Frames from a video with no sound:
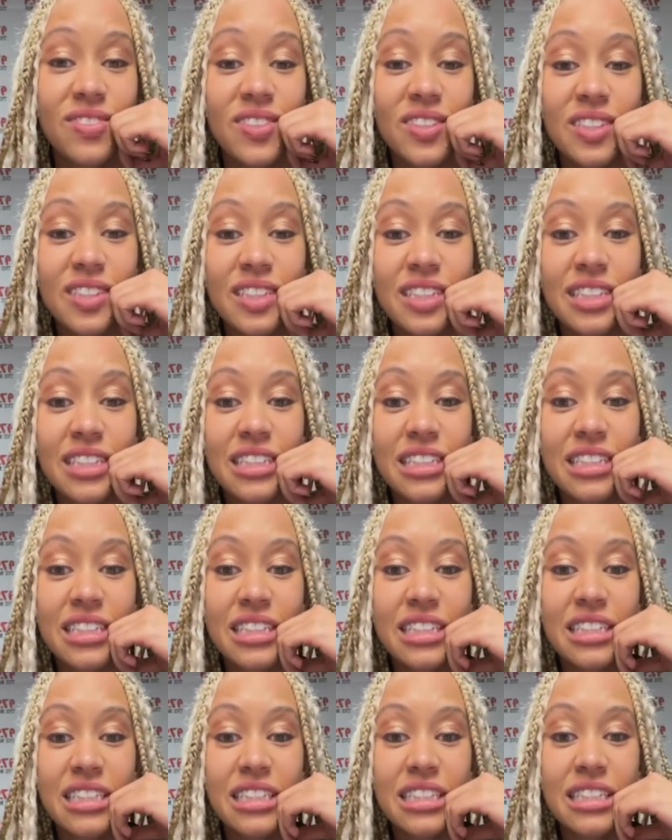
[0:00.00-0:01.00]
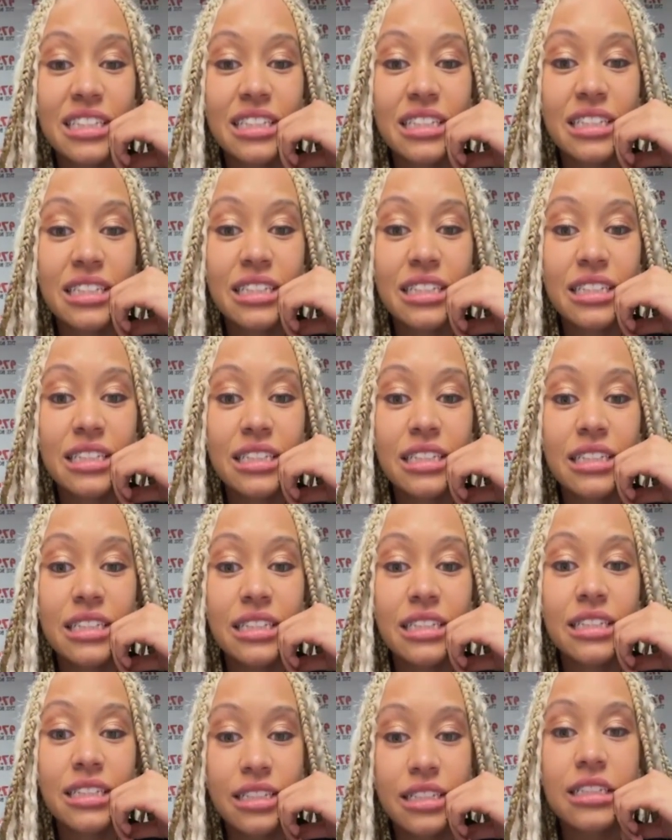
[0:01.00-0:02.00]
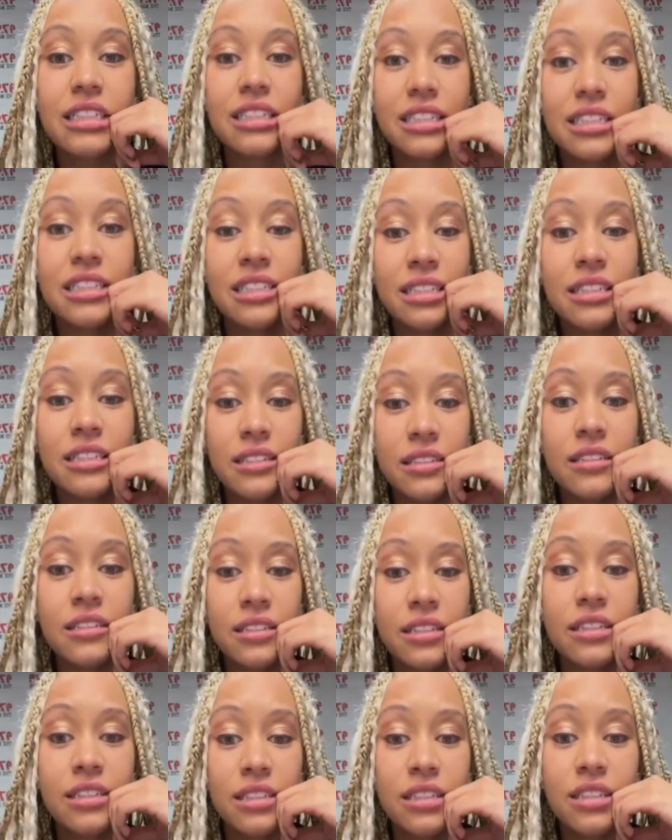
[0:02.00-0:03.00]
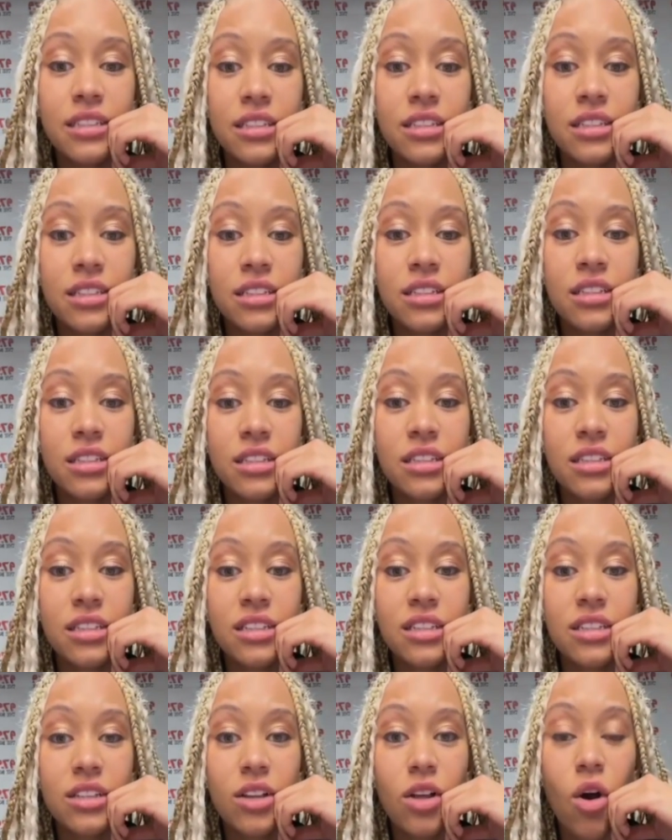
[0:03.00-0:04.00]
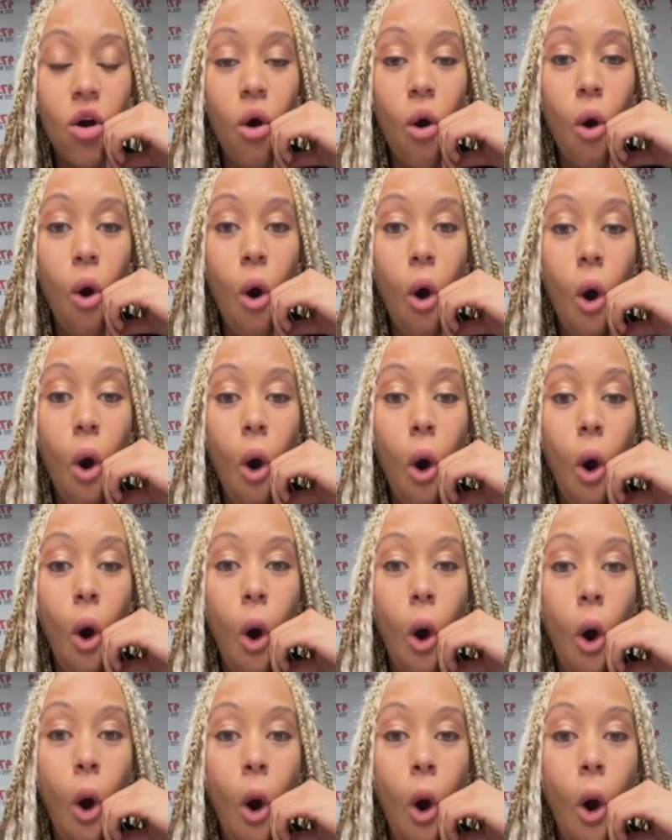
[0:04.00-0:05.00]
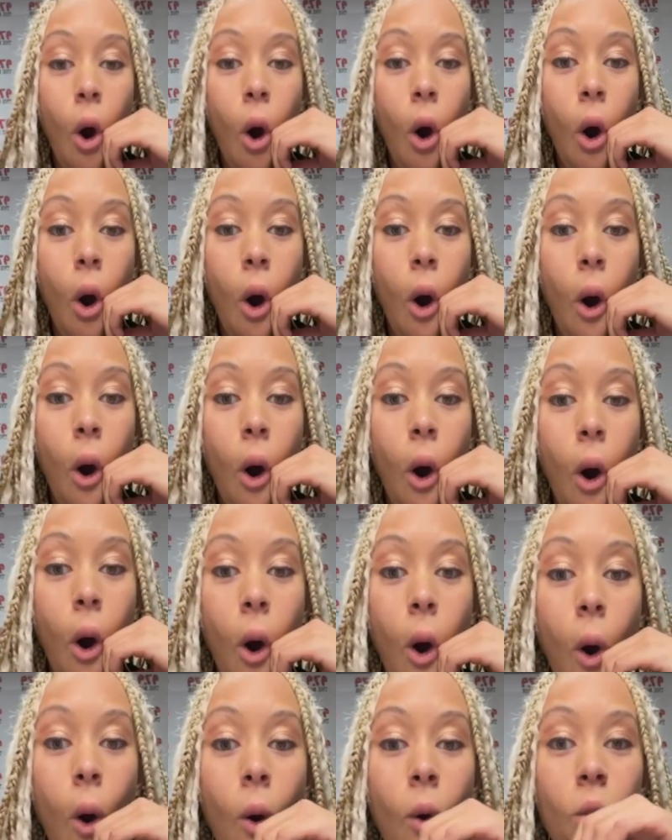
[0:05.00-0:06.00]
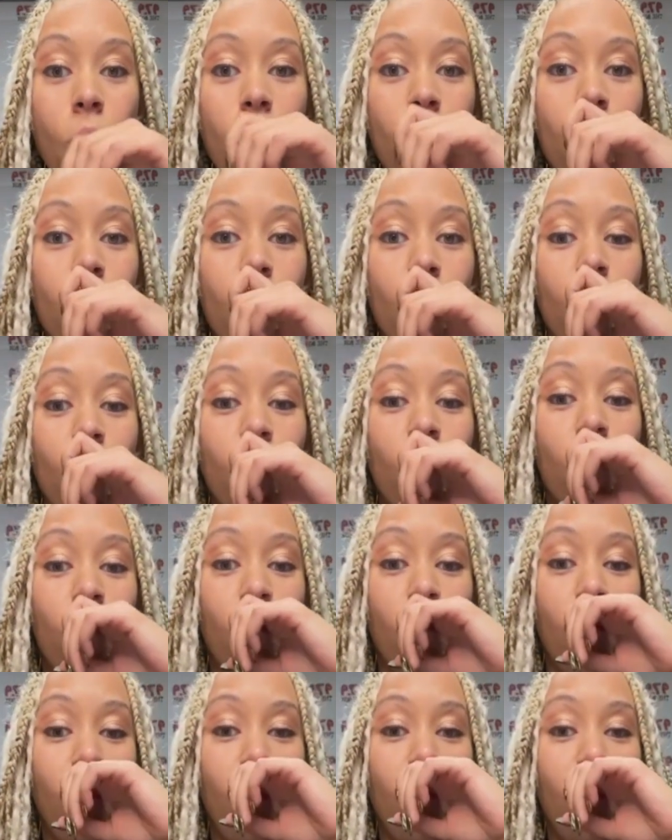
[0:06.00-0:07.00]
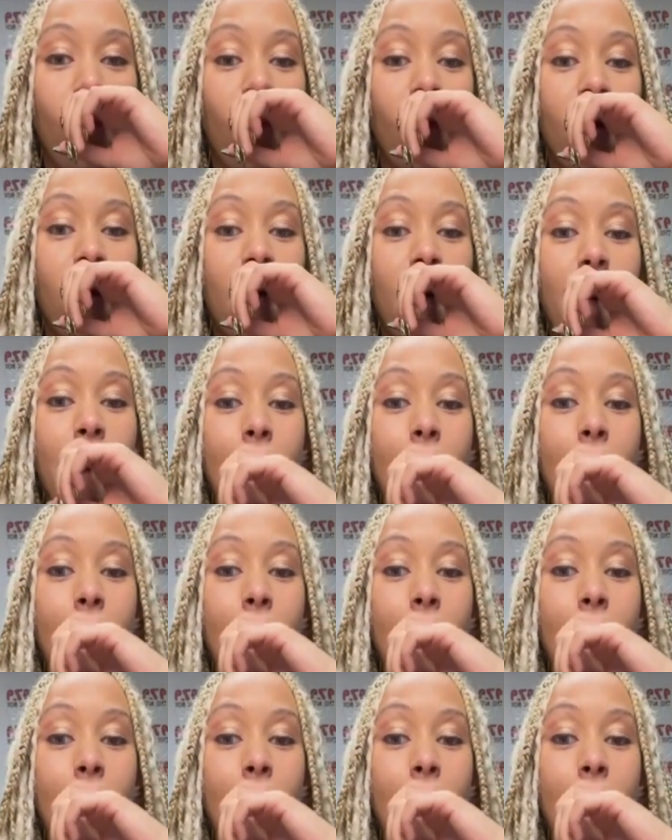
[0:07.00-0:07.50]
(not speaking)